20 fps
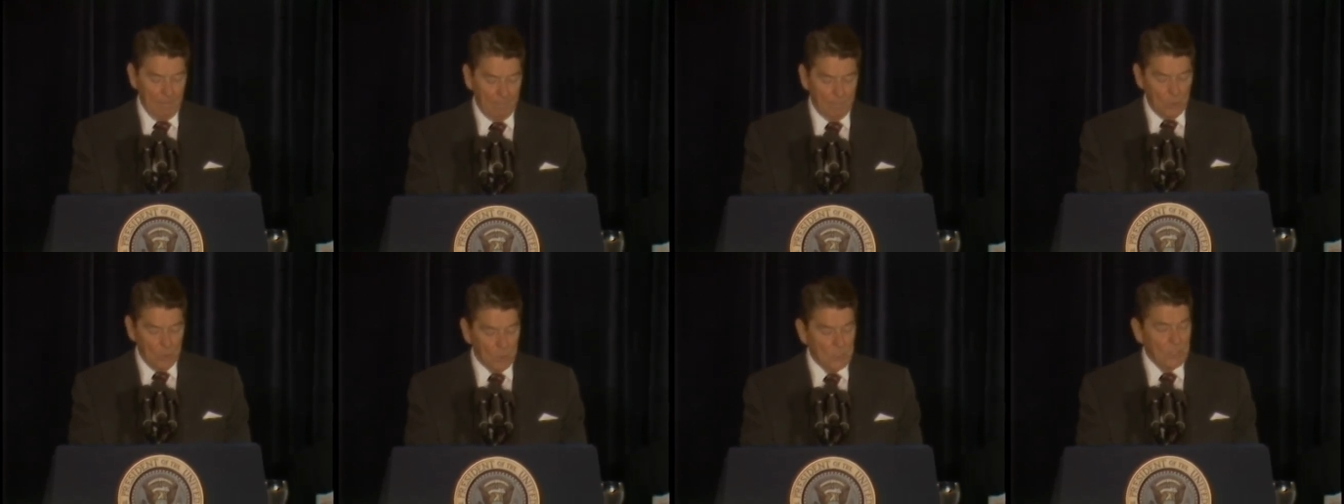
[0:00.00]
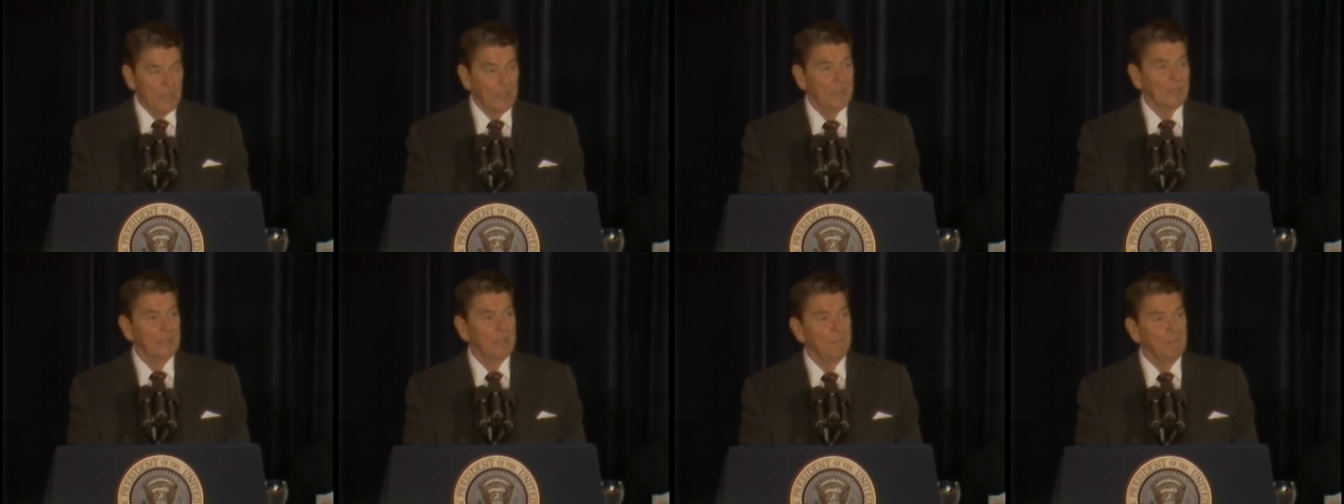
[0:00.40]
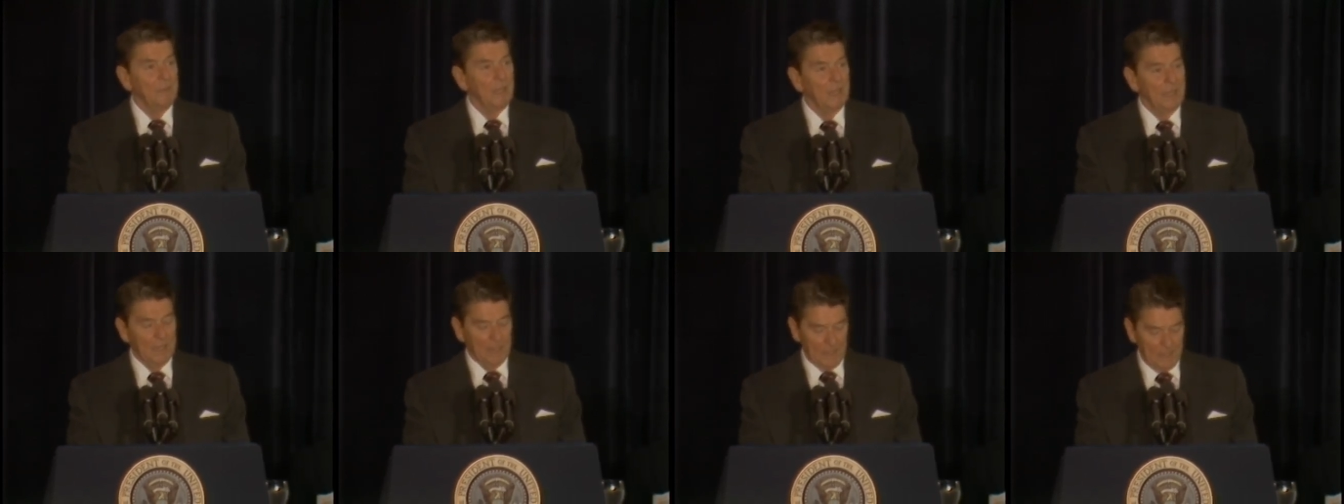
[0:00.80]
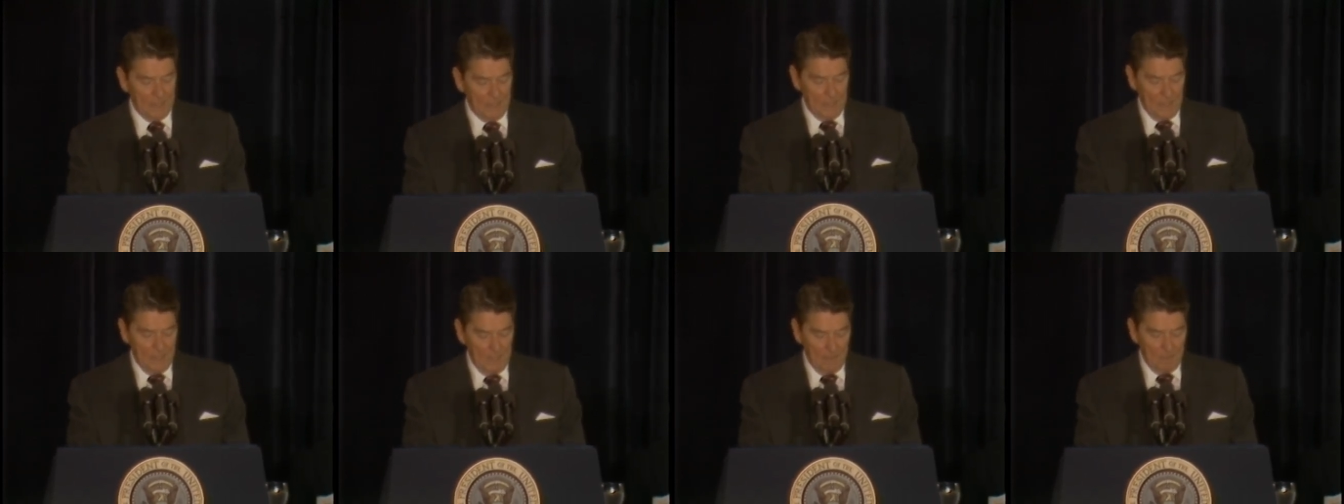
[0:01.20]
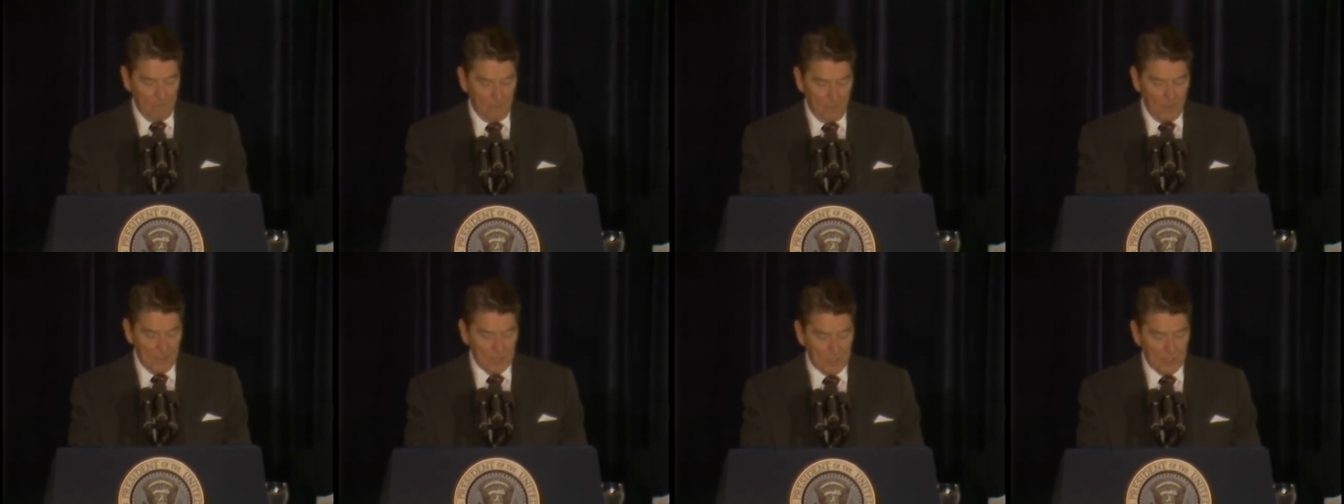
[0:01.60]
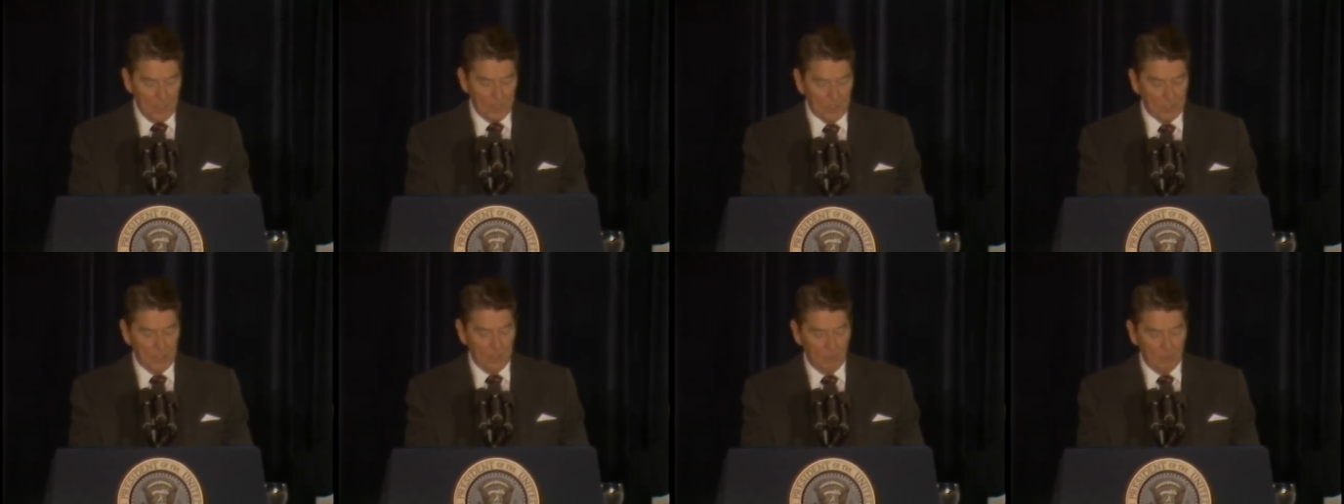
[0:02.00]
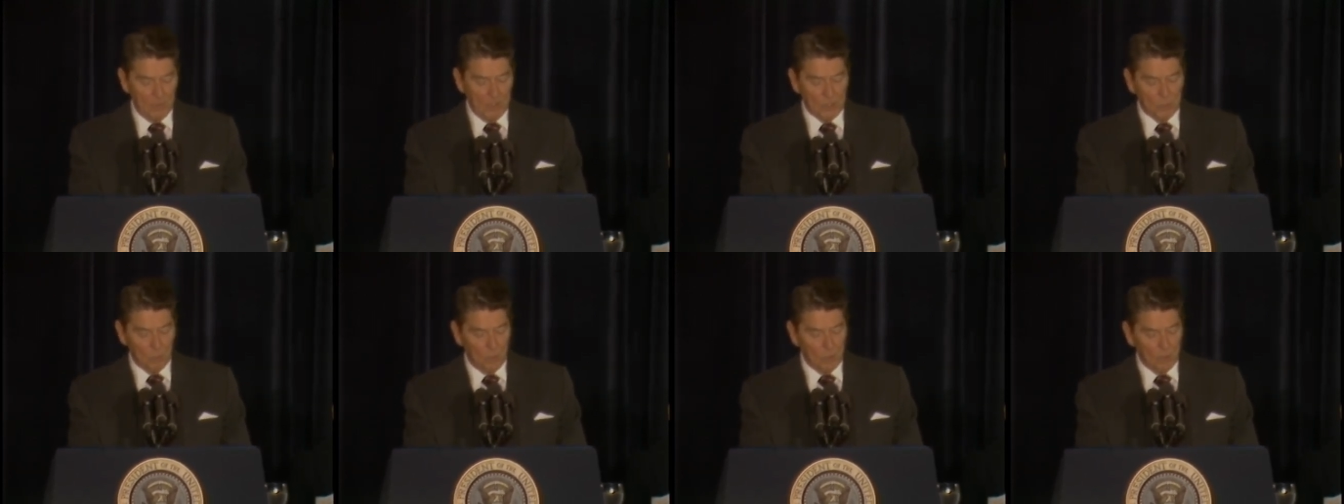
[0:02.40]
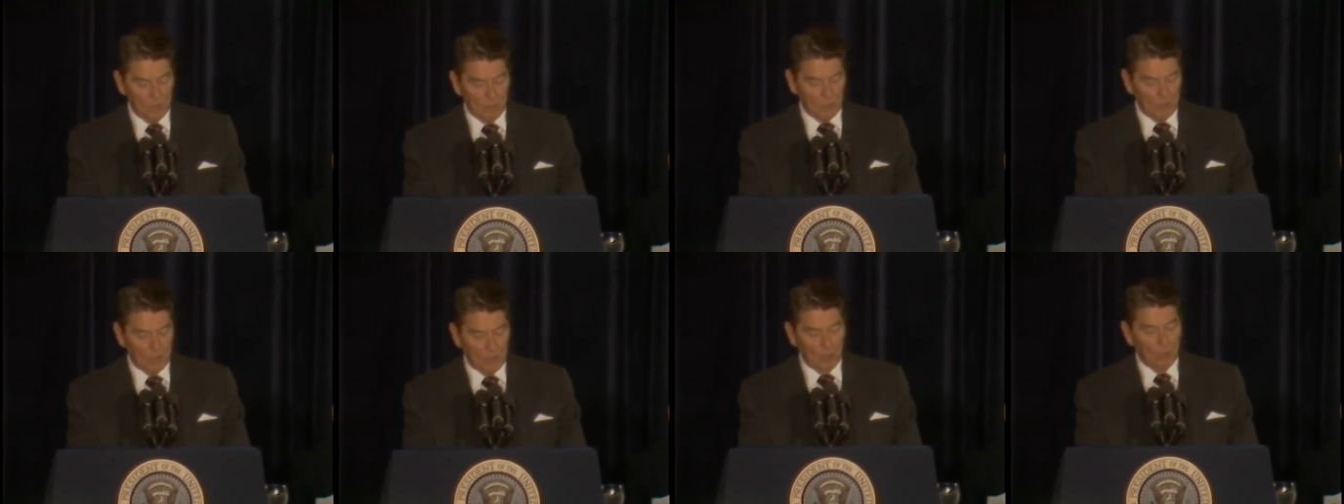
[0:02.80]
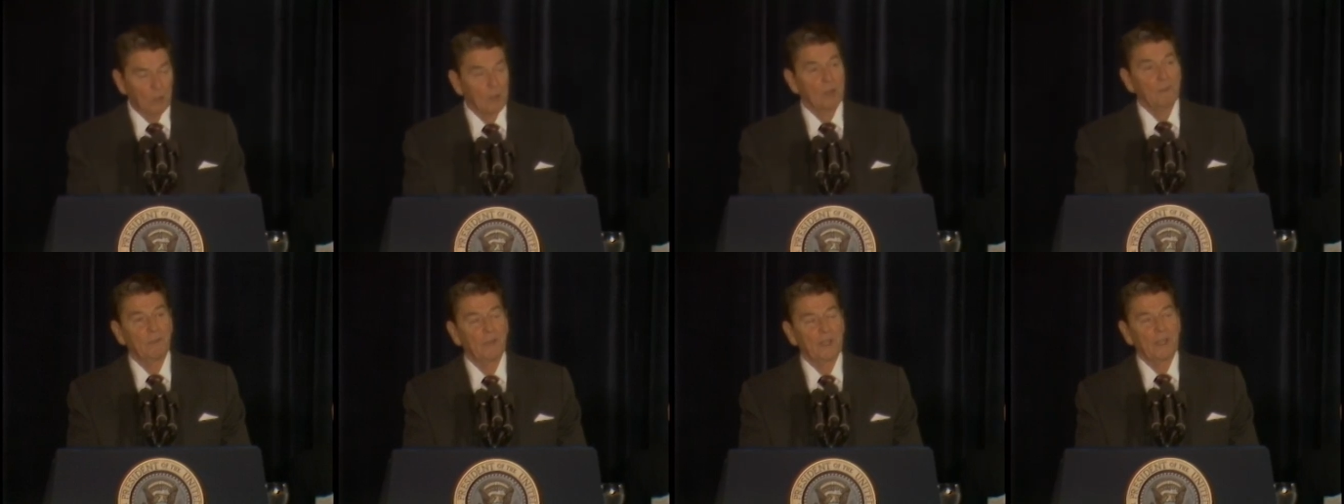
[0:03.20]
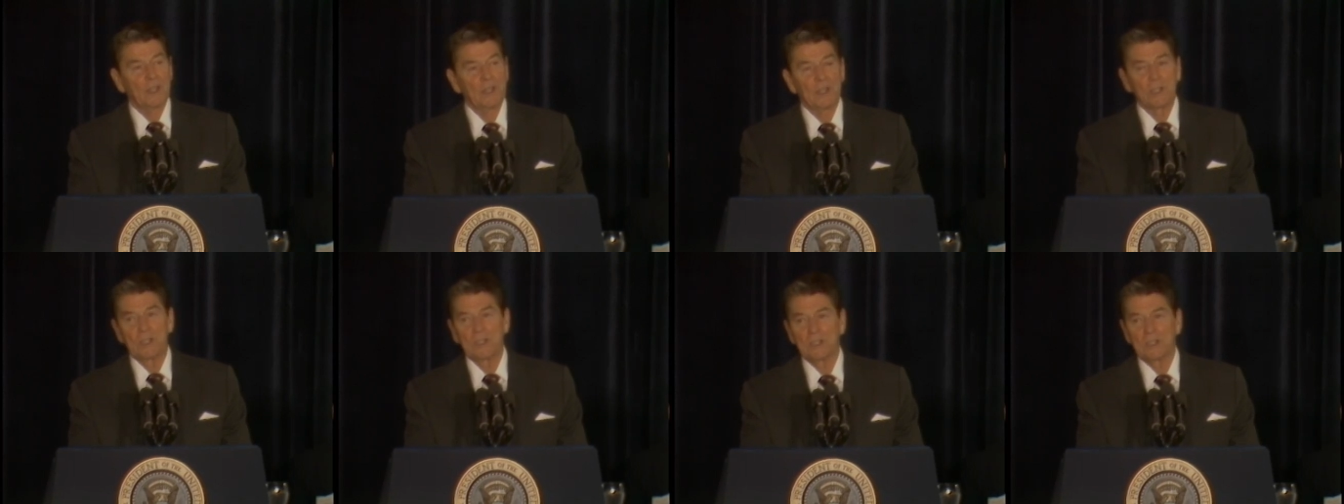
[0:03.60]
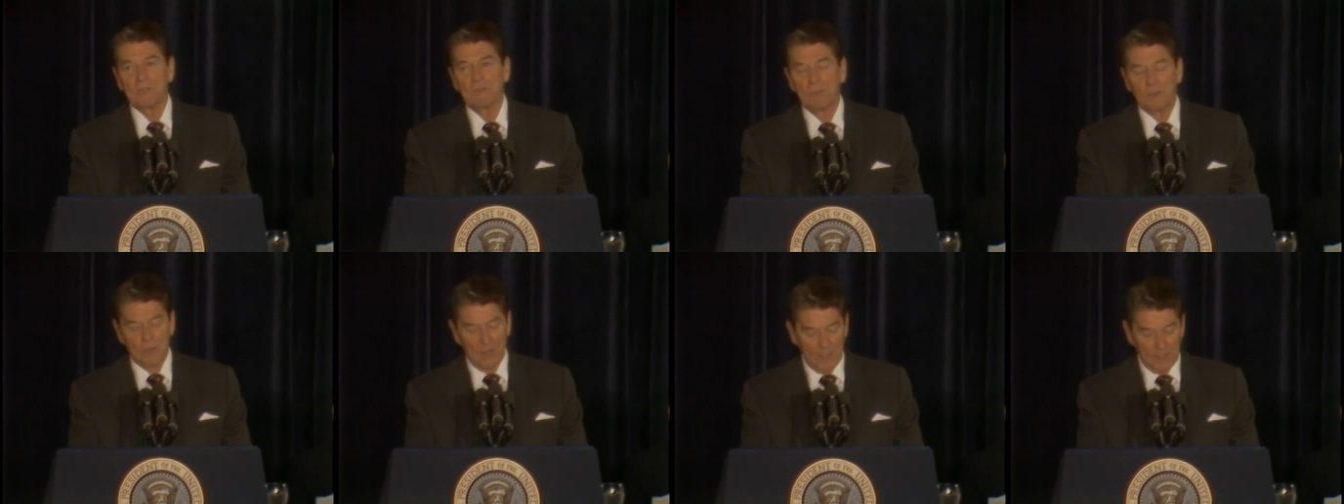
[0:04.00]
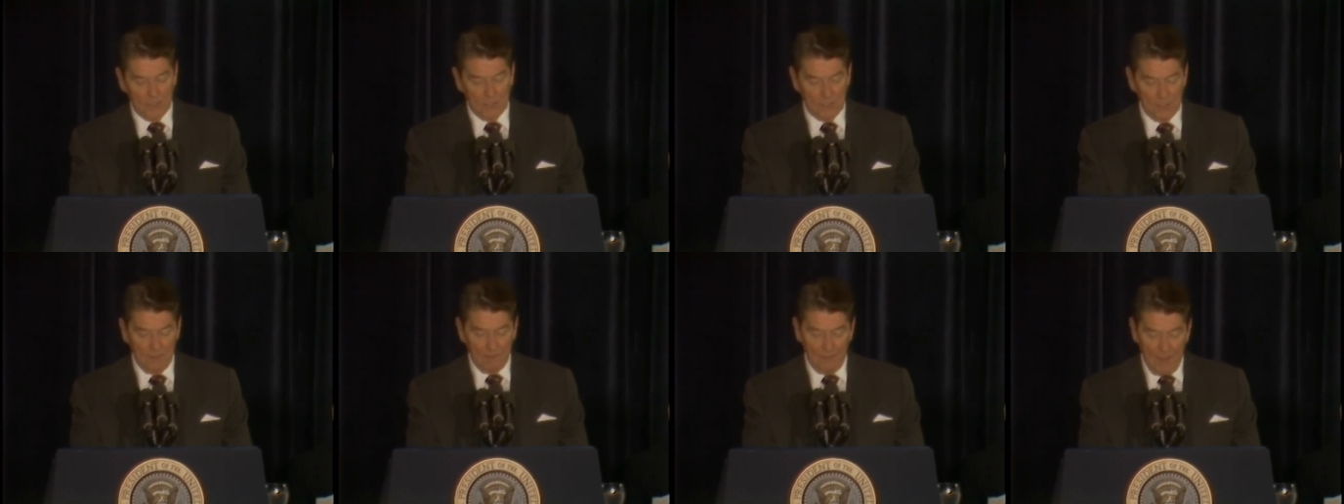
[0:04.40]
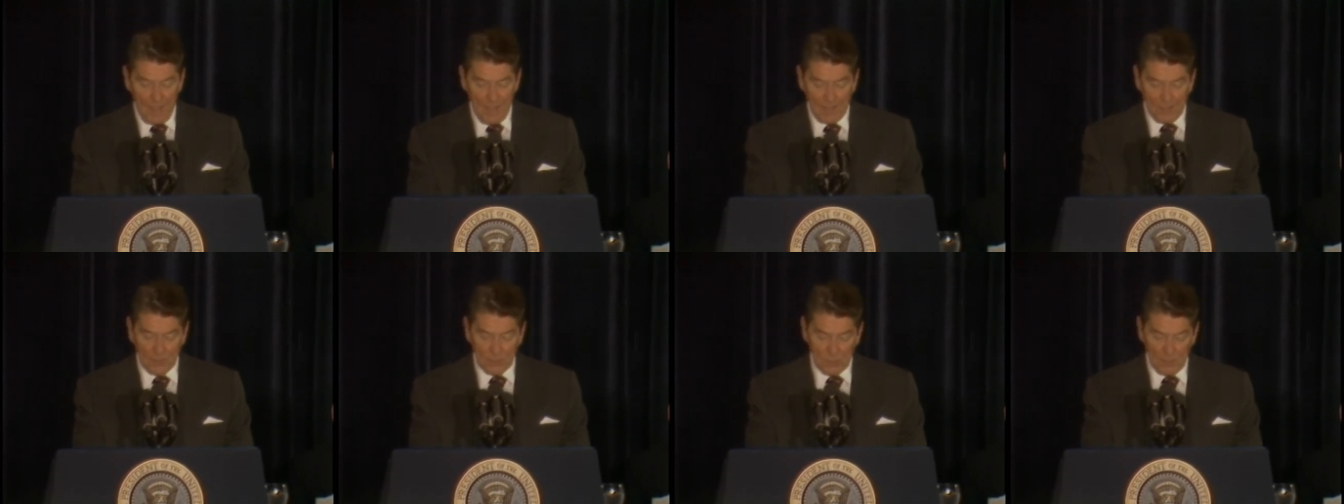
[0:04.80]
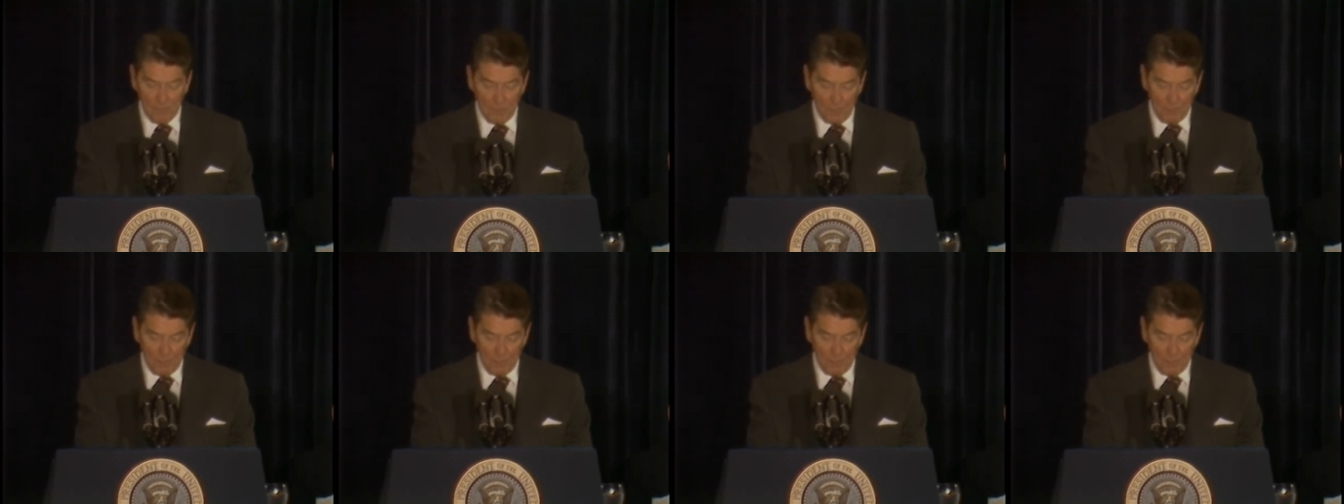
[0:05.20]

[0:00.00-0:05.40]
Music and the media floods their children's world with glorifications of drugs and violence and